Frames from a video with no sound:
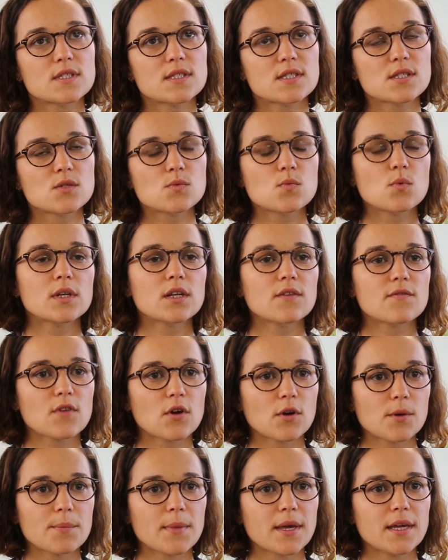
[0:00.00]
This is one of
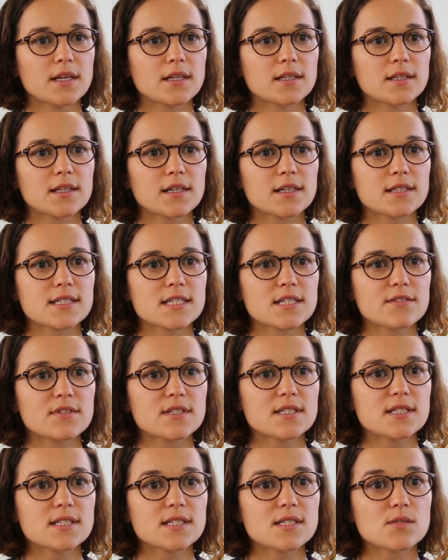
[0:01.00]
our main
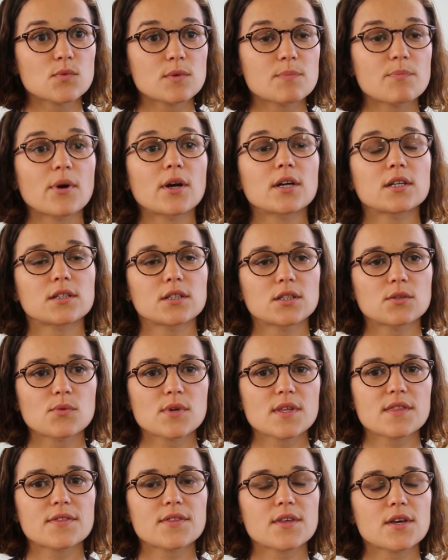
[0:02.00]
activities. We partner
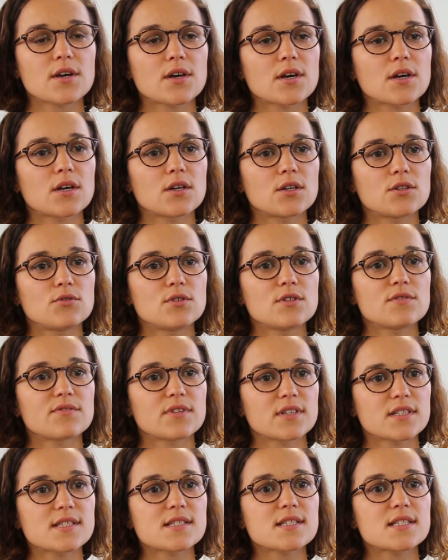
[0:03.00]
with uh,
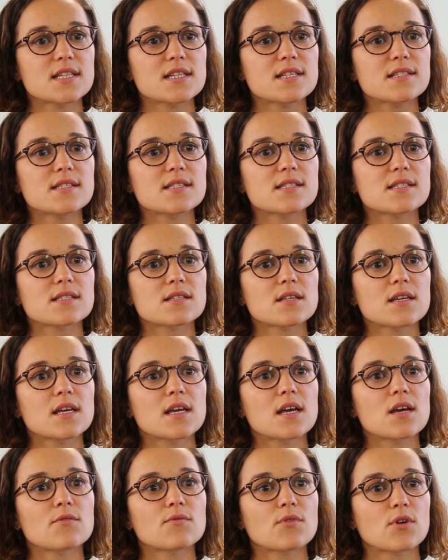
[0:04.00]
universities,
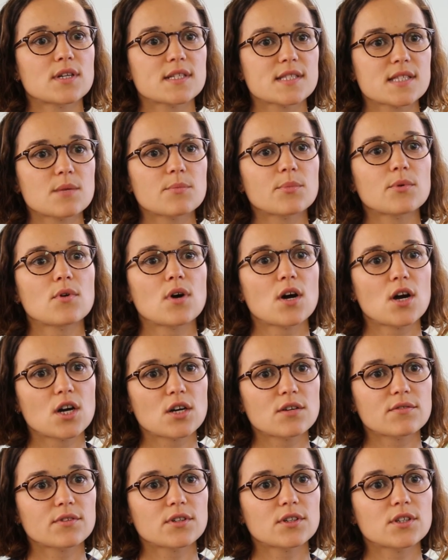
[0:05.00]
for example,
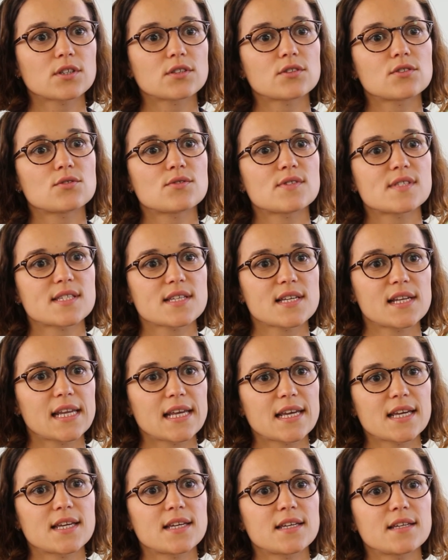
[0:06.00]
Harvard,
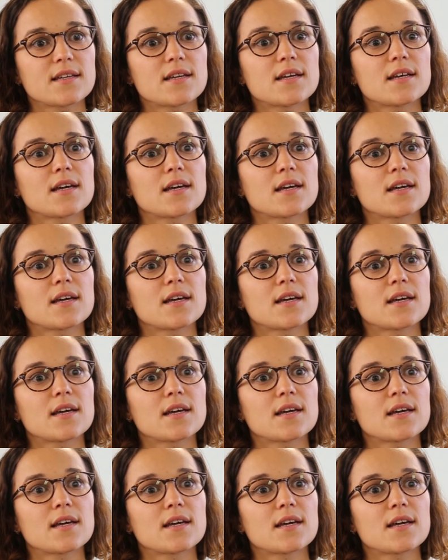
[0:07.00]
UCLA,